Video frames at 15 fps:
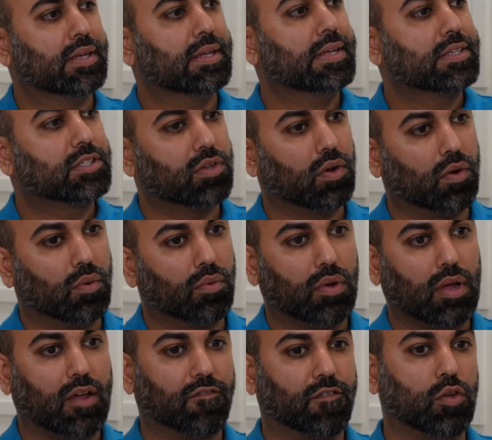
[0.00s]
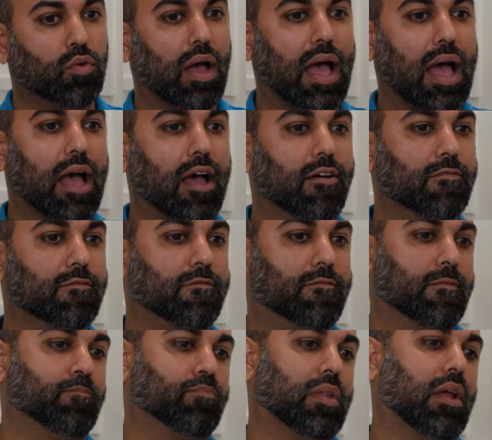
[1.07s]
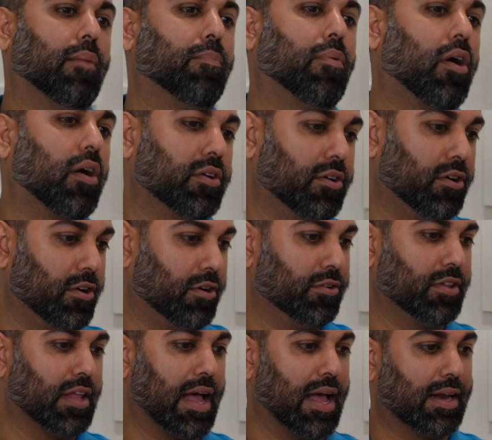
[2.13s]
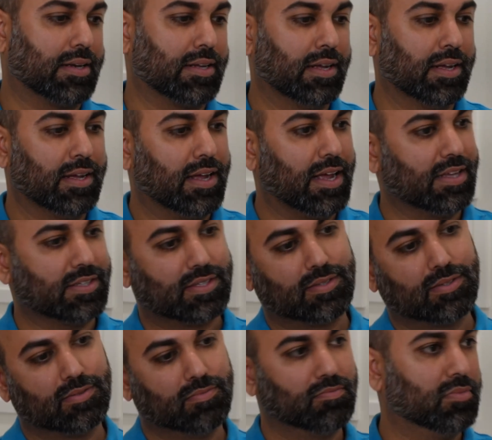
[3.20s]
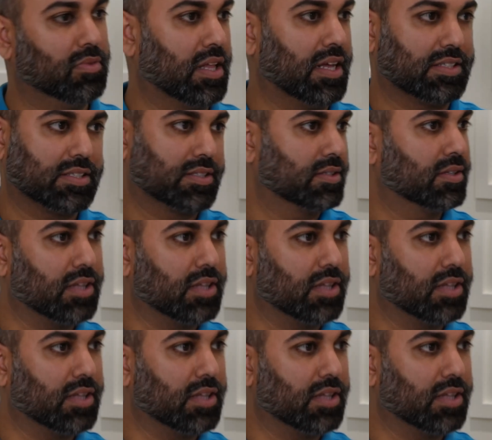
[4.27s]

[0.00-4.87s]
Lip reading: So if you have a partner that is let's